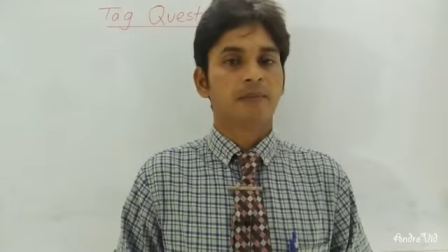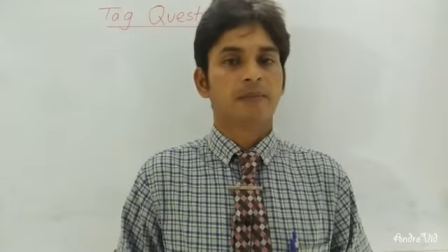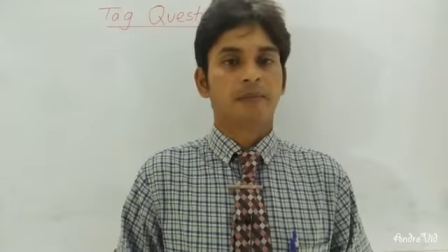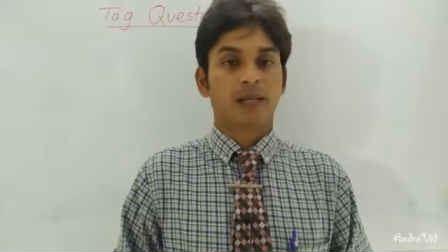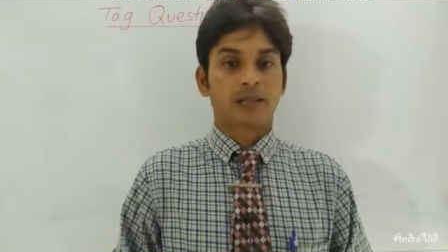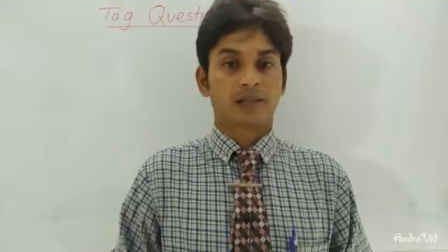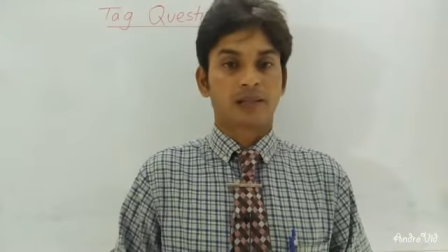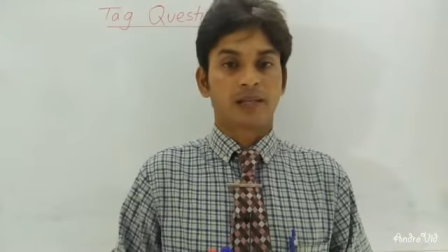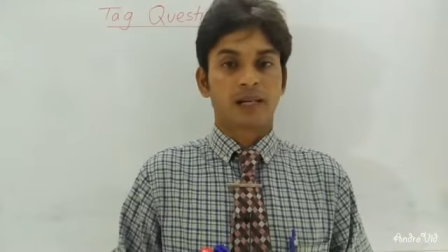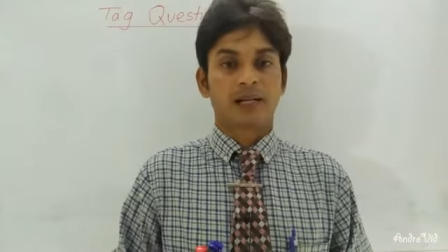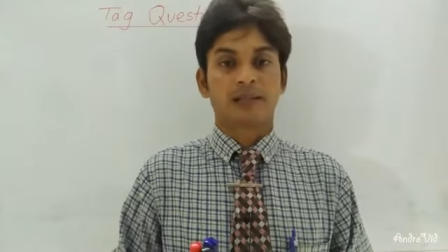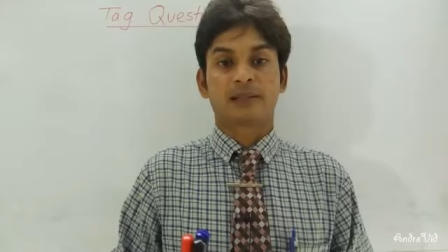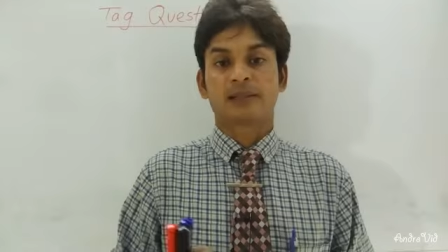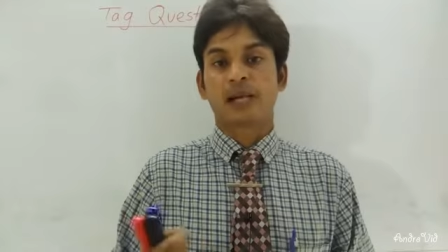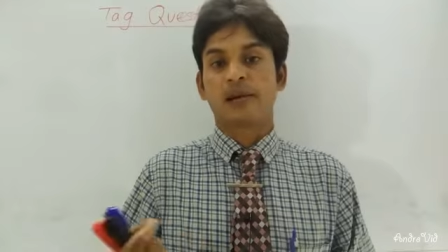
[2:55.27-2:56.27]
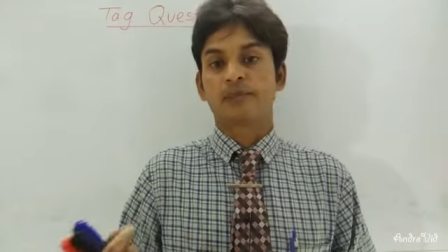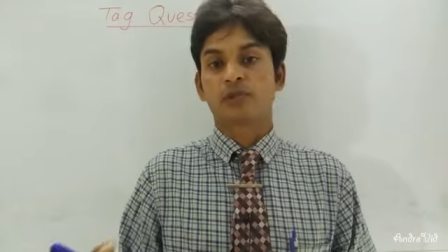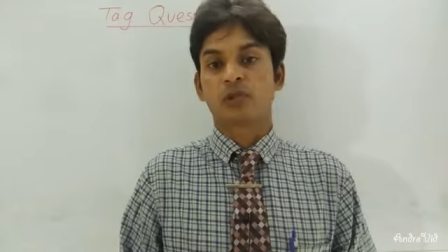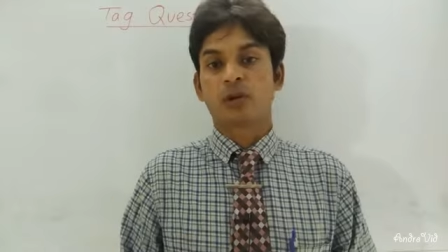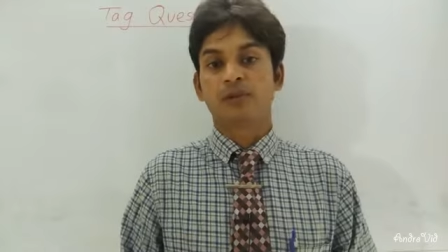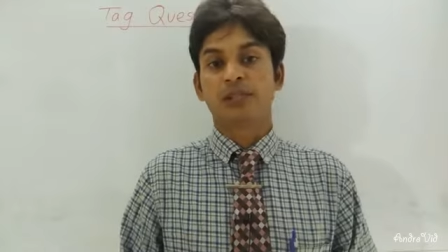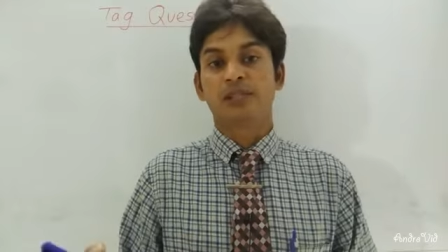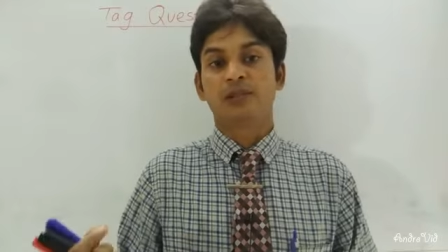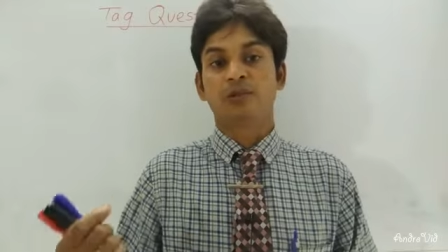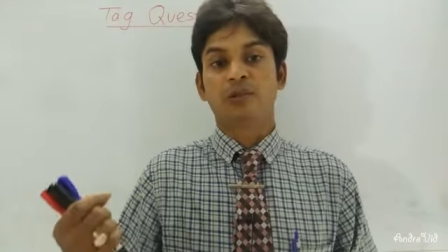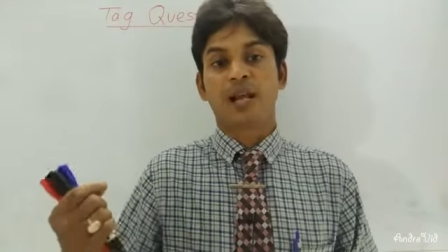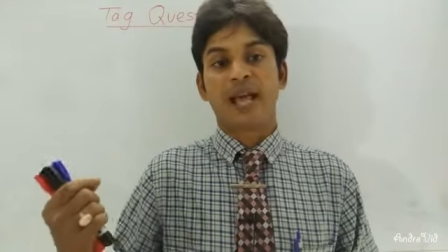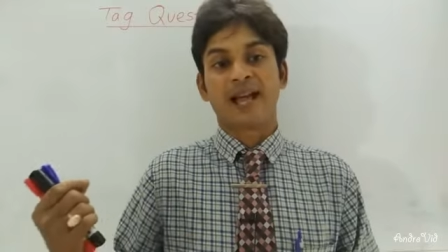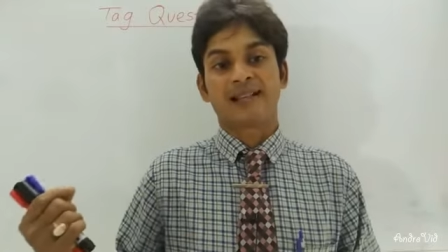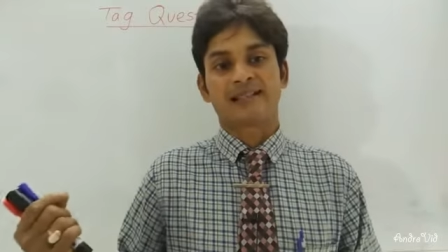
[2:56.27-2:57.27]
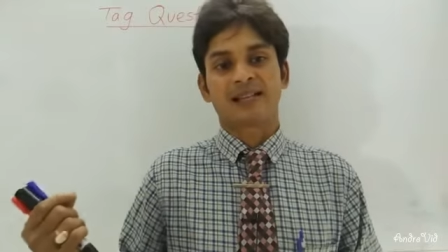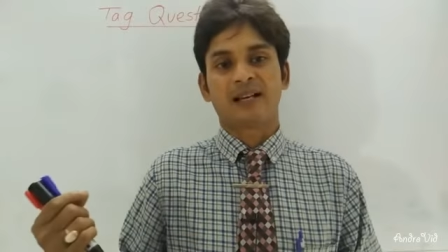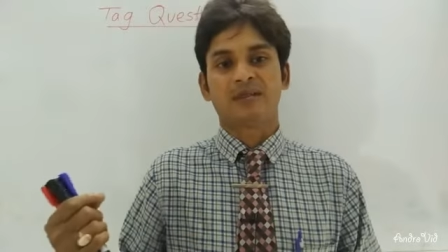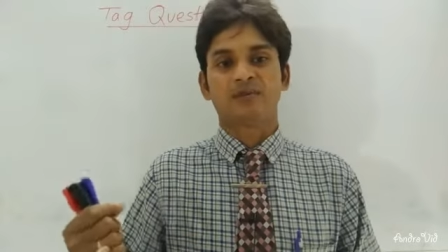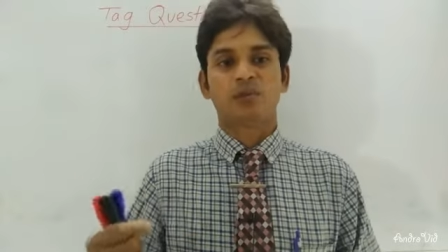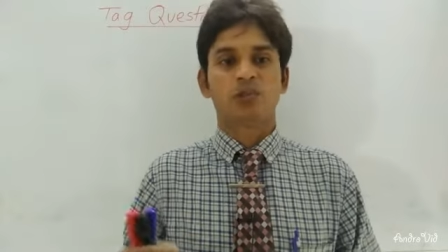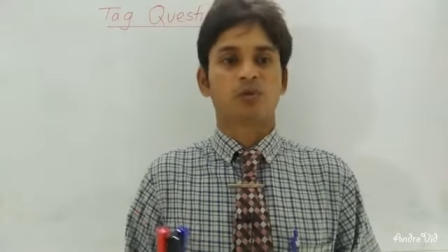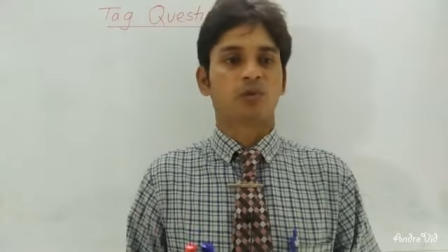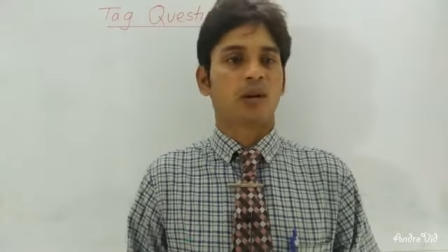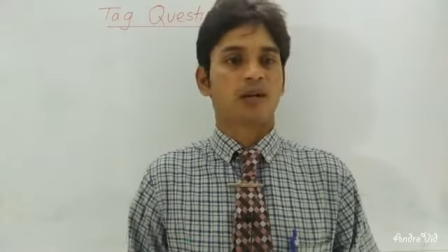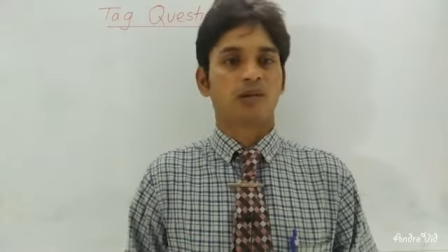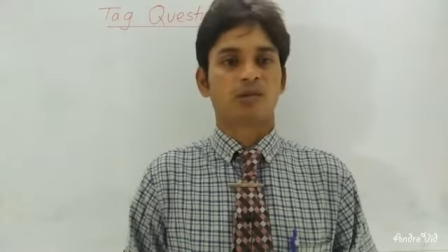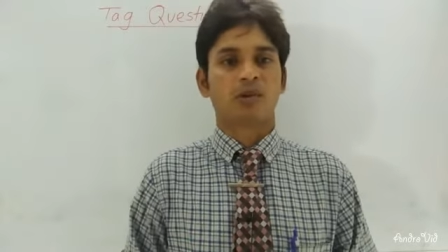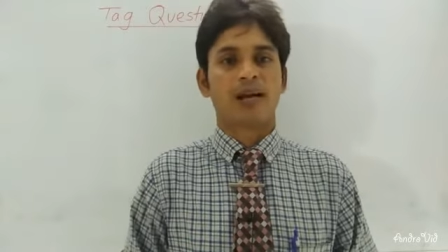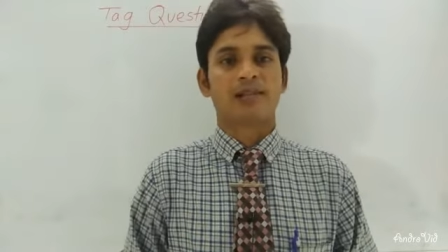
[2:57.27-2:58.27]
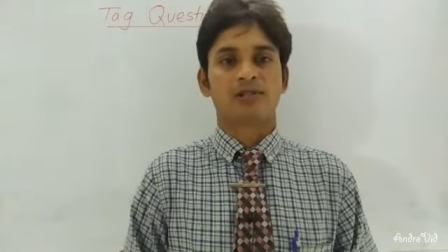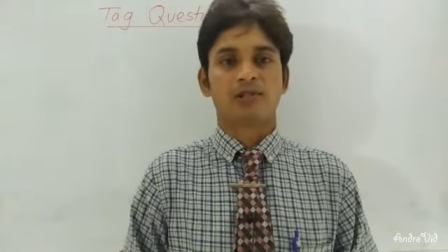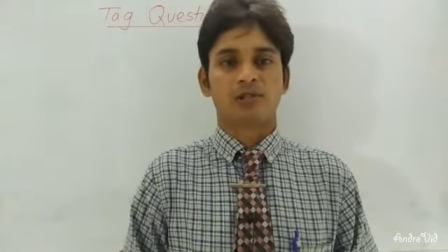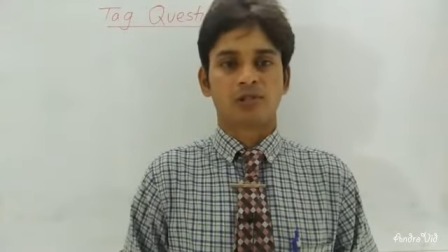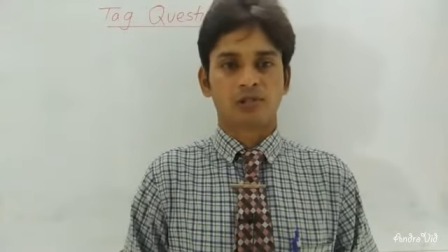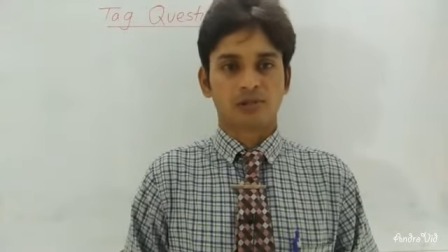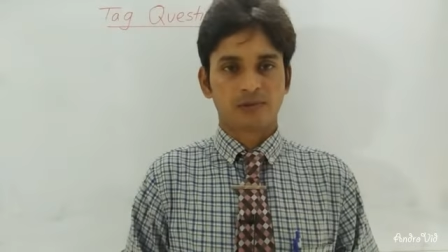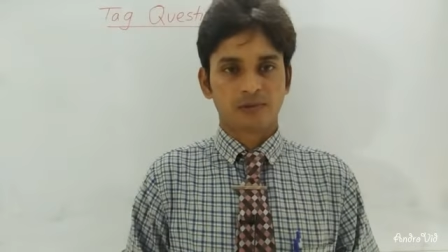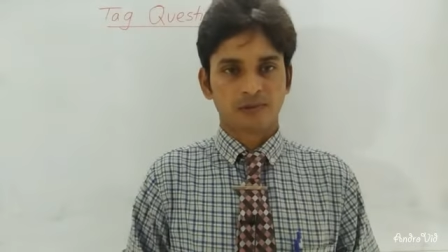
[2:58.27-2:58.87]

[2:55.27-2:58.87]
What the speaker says: But at the times of in your exams, you can't write it.